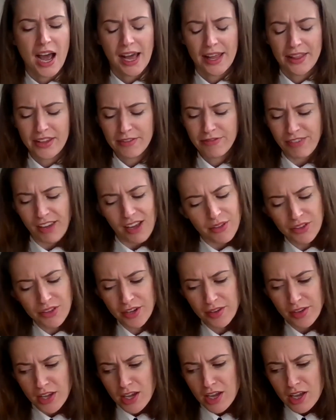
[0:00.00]
and they found
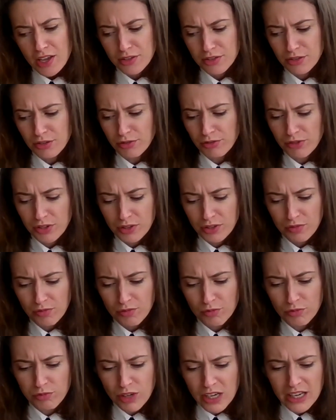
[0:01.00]
that the sort of
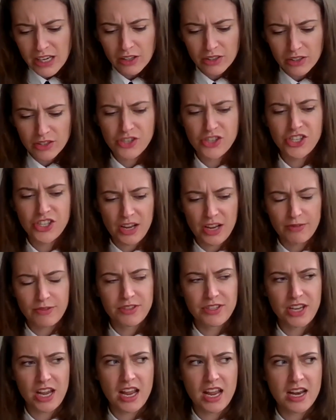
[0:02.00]
real
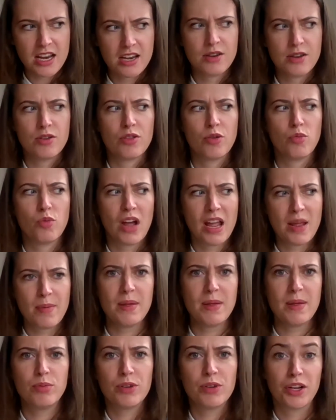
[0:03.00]
shifts in the way
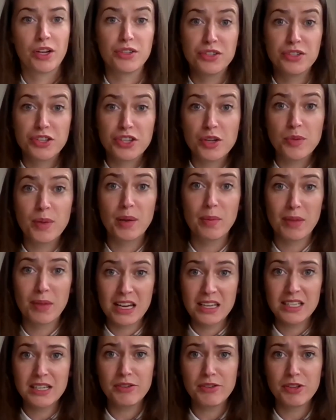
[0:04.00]
people are consuming
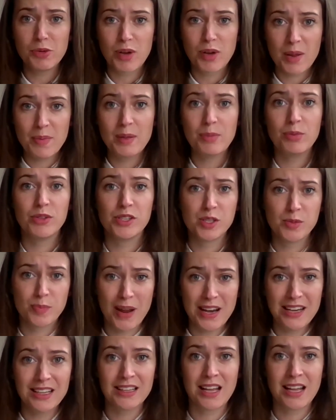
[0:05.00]
media and the way people are
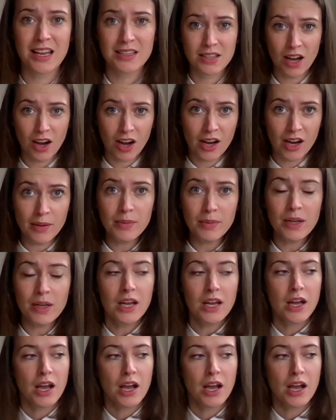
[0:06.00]
spending time.